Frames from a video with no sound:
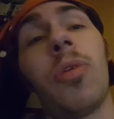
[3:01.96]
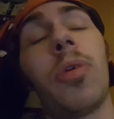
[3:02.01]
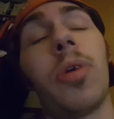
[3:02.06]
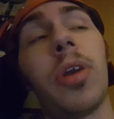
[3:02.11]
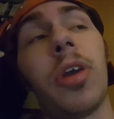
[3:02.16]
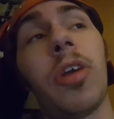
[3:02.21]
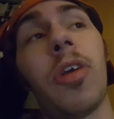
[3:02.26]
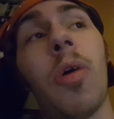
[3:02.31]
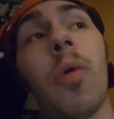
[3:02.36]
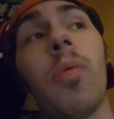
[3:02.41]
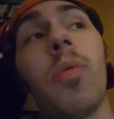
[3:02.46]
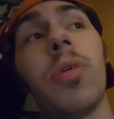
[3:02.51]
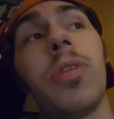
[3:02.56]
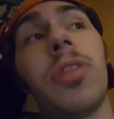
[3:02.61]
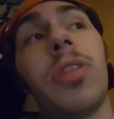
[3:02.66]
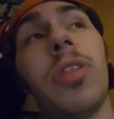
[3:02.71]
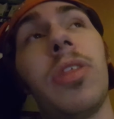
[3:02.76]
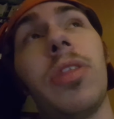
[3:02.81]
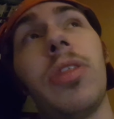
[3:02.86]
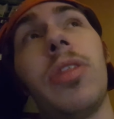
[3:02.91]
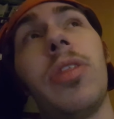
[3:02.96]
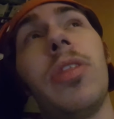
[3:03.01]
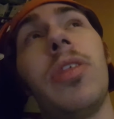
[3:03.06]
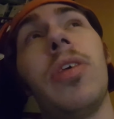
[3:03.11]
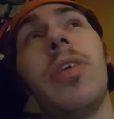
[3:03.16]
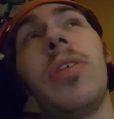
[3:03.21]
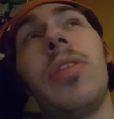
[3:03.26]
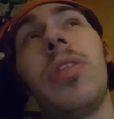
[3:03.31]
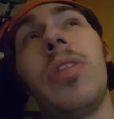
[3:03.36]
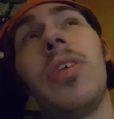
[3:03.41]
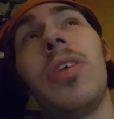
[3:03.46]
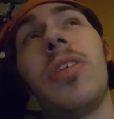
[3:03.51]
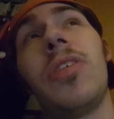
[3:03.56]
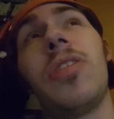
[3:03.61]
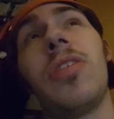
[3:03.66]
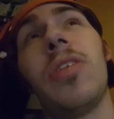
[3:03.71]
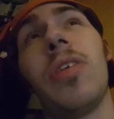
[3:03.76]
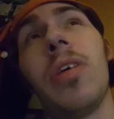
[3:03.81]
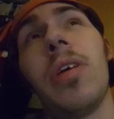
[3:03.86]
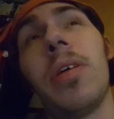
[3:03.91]
are going to go with the
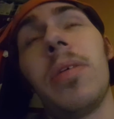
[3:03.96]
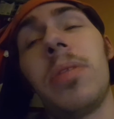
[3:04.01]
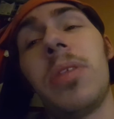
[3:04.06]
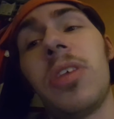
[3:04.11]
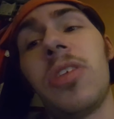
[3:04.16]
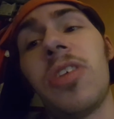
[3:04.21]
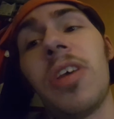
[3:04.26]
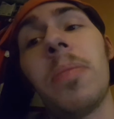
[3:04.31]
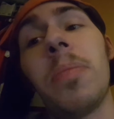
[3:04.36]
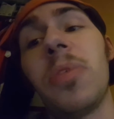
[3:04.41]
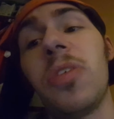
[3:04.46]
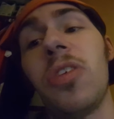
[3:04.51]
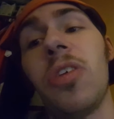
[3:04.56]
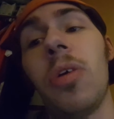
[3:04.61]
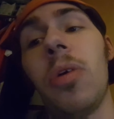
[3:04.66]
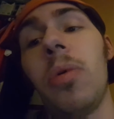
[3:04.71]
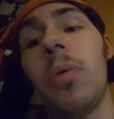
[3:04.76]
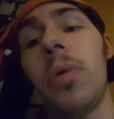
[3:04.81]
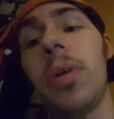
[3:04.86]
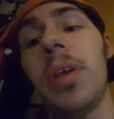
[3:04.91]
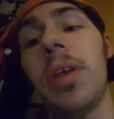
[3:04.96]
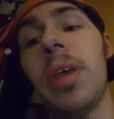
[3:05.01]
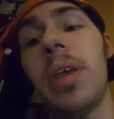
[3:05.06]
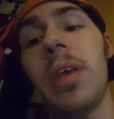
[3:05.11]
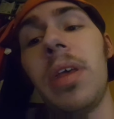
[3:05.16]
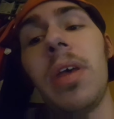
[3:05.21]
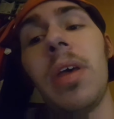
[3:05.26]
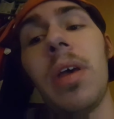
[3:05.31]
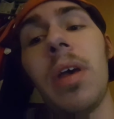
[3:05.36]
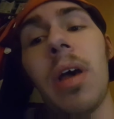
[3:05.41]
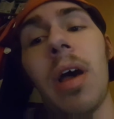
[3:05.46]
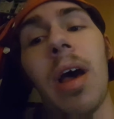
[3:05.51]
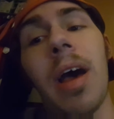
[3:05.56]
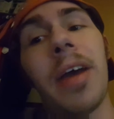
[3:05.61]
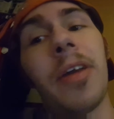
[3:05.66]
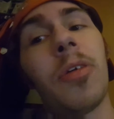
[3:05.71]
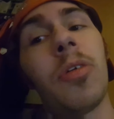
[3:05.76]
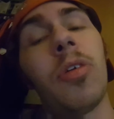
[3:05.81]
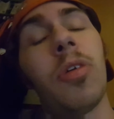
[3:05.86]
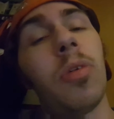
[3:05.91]
this uh, this episode. I
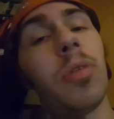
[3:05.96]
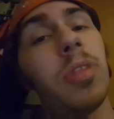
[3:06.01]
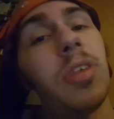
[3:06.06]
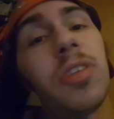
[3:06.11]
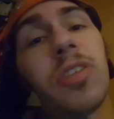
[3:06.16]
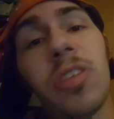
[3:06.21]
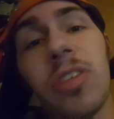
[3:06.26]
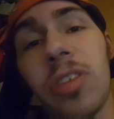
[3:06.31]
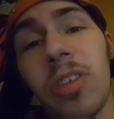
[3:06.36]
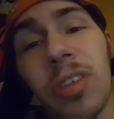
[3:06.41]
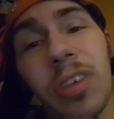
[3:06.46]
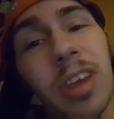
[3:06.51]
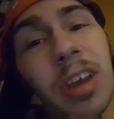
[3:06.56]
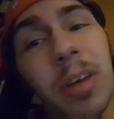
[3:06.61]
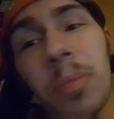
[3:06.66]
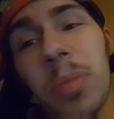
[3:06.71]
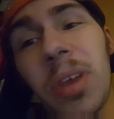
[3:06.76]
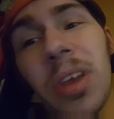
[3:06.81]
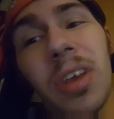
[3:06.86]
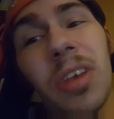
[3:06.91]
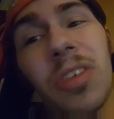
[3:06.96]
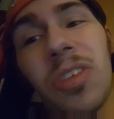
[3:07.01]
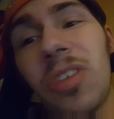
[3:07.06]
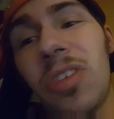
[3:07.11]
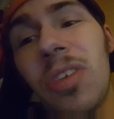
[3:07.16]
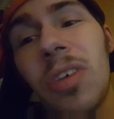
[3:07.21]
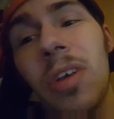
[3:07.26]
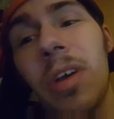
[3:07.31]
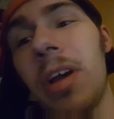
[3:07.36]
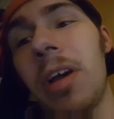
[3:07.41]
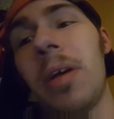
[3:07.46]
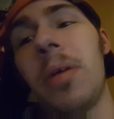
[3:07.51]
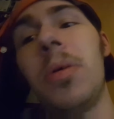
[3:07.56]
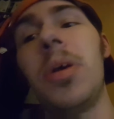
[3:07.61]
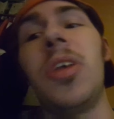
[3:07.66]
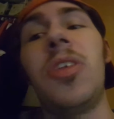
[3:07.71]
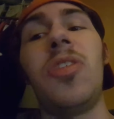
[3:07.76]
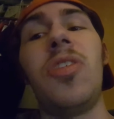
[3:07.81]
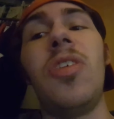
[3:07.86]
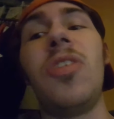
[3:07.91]
don't know if this is going to be a, uh,
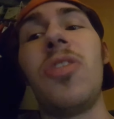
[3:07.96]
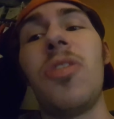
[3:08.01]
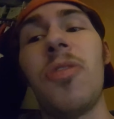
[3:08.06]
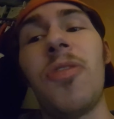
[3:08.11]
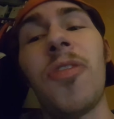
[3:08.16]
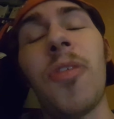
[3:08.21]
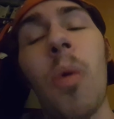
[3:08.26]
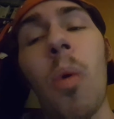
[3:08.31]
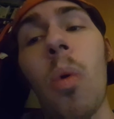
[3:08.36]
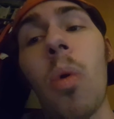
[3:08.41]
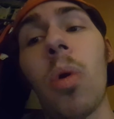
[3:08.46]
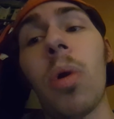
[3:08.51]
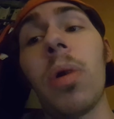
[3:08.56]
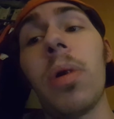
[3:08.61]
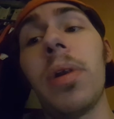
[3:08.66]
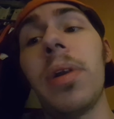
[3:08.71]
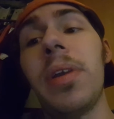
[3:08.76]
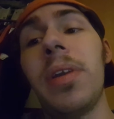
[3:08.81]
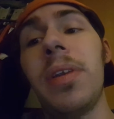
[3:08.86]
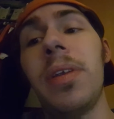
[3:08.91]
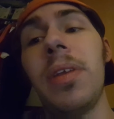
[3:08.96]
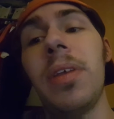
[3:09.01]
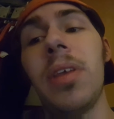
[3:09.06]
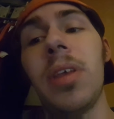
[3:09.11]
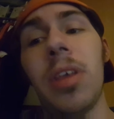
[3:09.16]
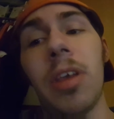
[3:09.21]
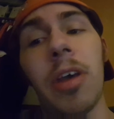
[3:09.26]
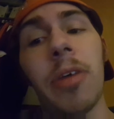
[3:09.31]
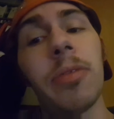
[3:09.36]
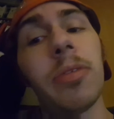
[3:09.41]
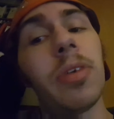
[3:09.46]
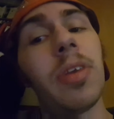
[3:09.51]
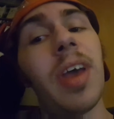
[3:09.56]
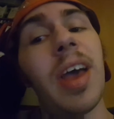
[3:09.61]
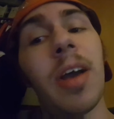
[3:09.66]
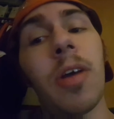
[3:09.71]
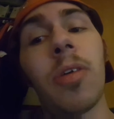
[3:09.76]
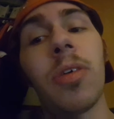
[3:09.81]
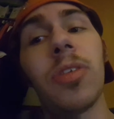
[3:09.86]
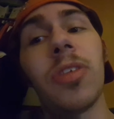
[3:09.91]
a season four of
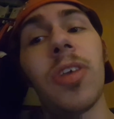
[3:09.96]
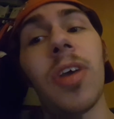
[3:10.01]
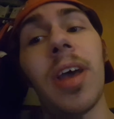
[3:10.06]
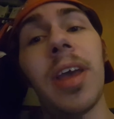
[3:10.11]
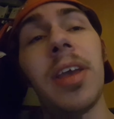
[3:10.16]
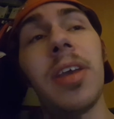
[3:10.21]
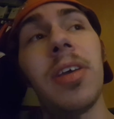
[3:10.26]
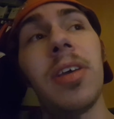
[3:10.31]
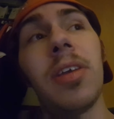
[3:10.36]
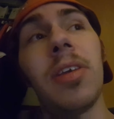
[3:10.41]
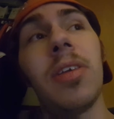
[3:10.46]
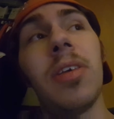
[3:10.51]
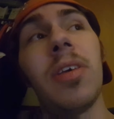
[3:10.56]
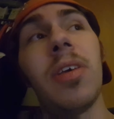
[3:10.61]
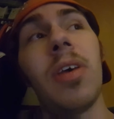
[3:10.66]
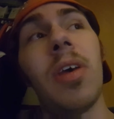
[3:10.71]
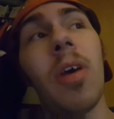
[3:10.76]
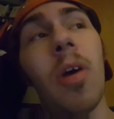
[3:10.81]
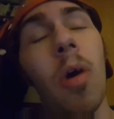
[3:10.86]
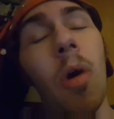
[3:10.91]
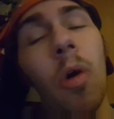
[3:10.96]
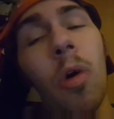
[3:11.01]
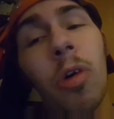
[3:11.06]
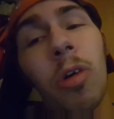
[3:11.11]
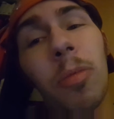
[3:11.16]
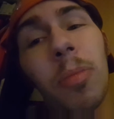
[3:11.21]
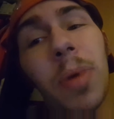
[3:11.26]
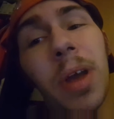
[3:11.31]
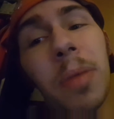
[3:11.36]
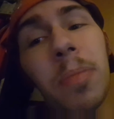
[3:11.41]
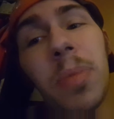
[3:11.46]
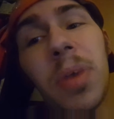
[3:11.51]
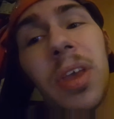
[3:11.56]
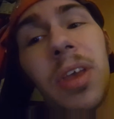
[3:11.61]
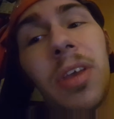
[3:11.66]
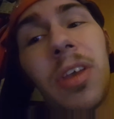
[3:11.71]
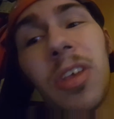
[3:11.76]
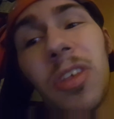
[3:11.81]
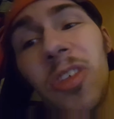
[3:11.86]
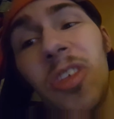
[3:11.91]
Attack on Titan or it might
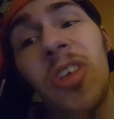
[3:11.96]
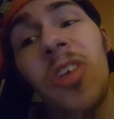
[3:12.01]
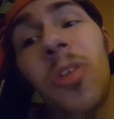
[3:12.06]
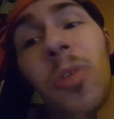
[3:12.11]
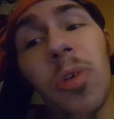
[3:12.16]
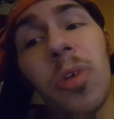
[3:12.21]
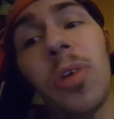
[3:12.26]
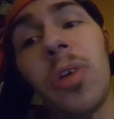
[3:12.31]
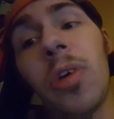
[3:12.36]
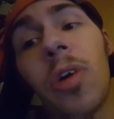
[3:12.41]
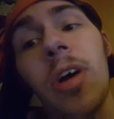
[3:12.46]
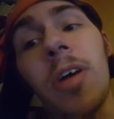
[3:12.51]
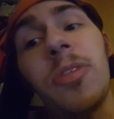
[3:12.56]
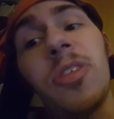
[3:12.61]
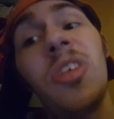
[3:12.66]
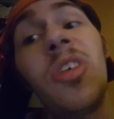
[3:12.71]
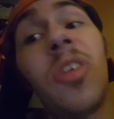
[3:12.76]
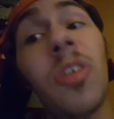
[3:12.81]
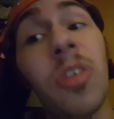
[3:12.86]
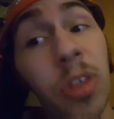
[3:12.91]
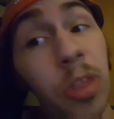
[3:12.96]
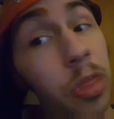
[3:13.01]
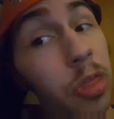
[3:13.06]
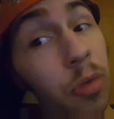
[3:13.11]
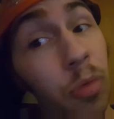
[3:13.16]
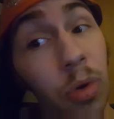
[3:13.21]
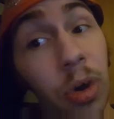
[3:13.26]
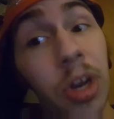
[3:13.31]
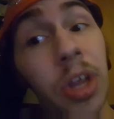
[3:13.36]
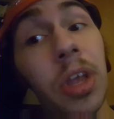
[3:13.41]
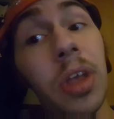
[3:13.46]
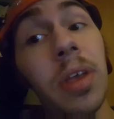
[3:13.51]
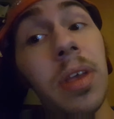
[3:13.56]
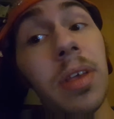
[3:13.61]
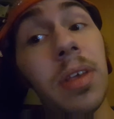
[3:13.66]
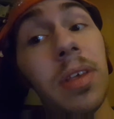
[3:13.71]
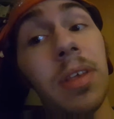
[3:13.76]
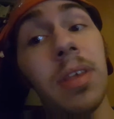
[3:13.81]
be continuing off season three.